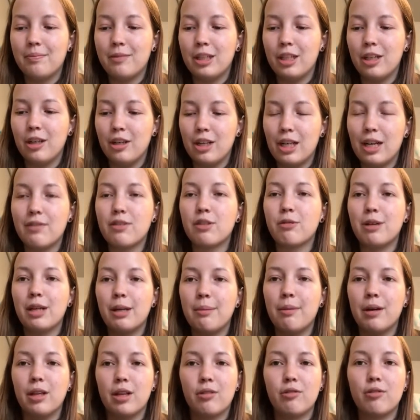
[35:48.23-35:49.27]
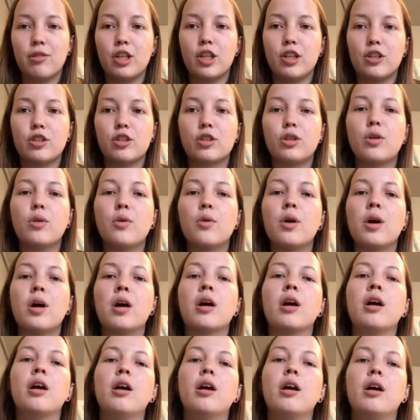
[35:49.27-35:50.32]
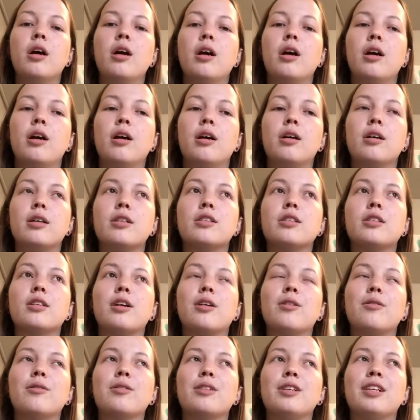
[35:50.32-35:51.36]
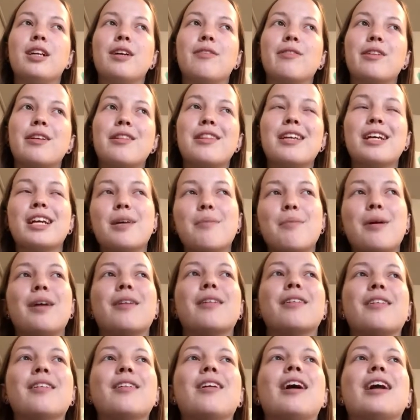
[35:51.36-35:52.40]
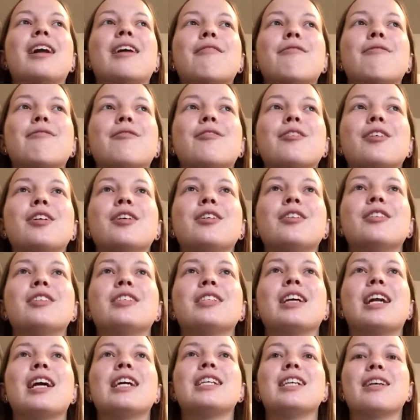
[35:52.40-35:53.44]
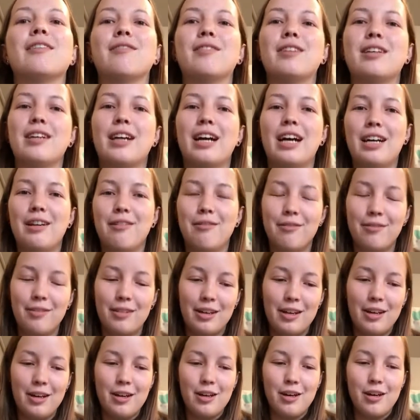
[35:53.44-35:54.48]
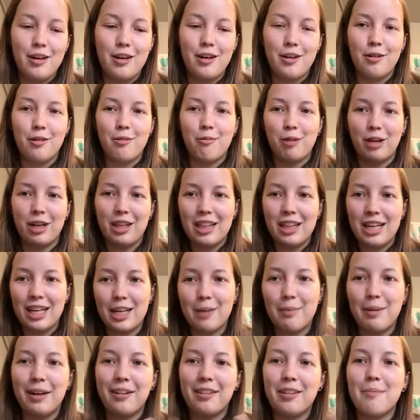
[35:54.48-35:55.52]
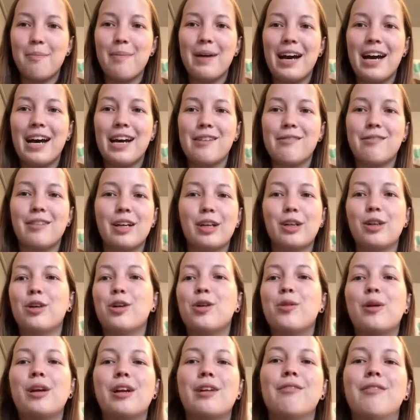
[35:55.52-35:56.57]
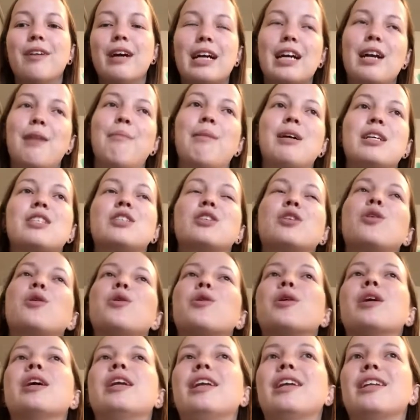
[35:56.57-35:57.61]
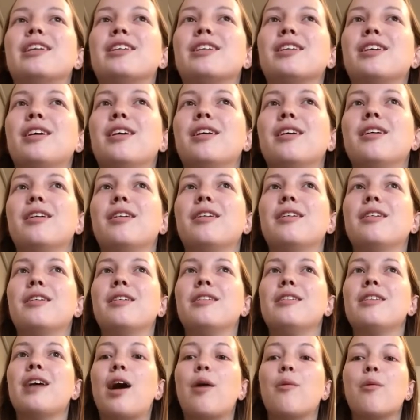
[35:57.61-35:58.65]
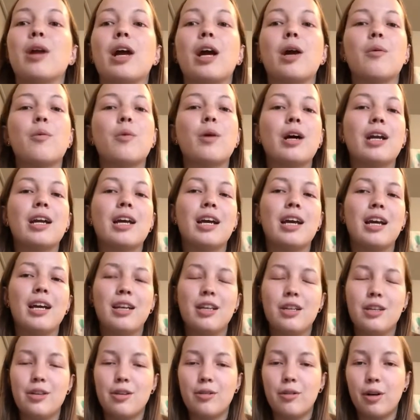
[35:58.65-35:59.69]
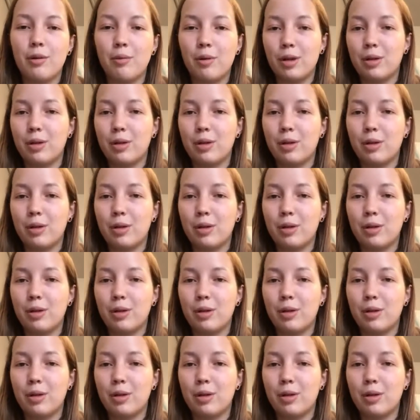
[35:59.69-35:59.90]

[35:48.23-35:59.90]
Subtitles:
You have to wait a month for your score, so you definitely think about it a lot at first, and I definitely kind of would think about the bad of like, oh, what if I get my score and it's not what I wanted? Do I